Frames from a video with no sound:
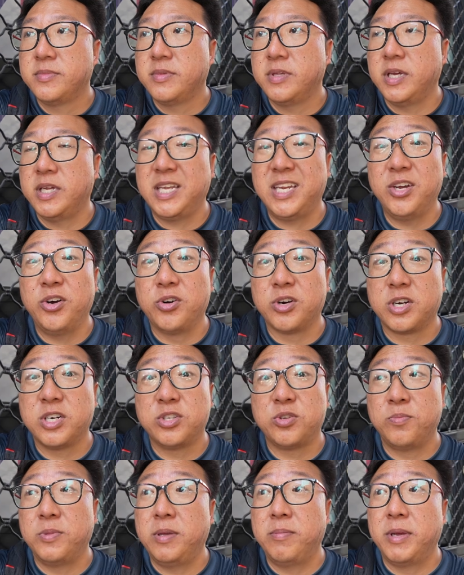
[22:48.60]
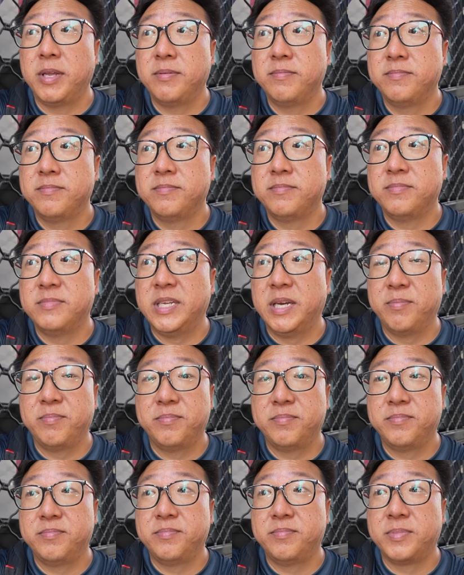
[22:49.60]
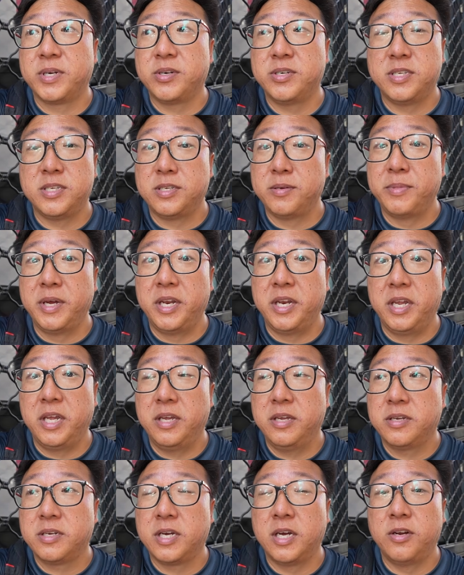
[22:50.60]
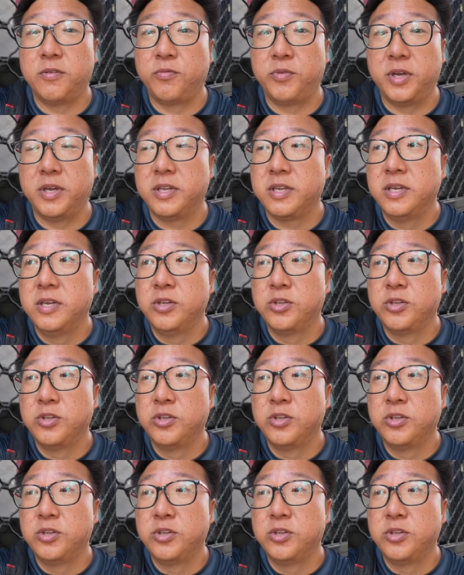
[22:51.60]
It did not occur to me, man. Yep, because it's a Monday. Kind of weird.